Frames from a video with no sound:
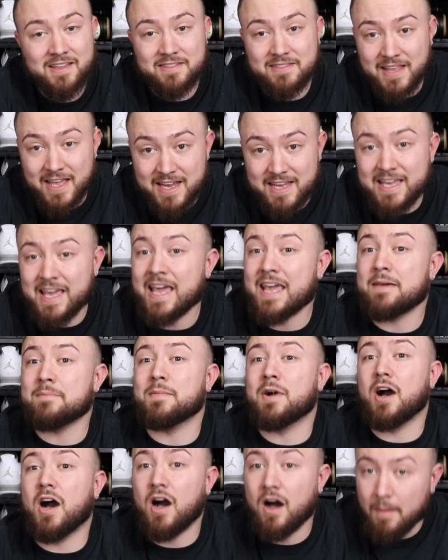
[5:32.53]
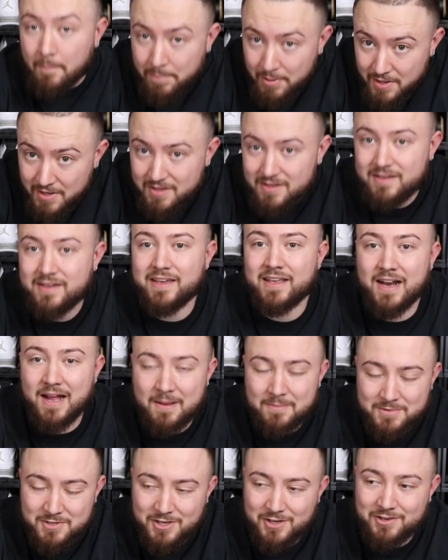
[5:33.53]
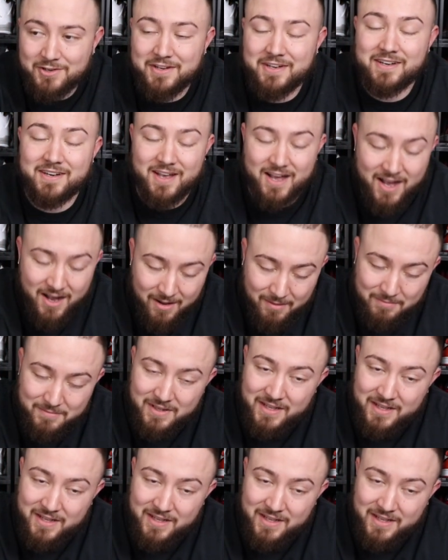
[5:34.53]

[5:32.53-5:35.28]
they came up. And I'm talking up.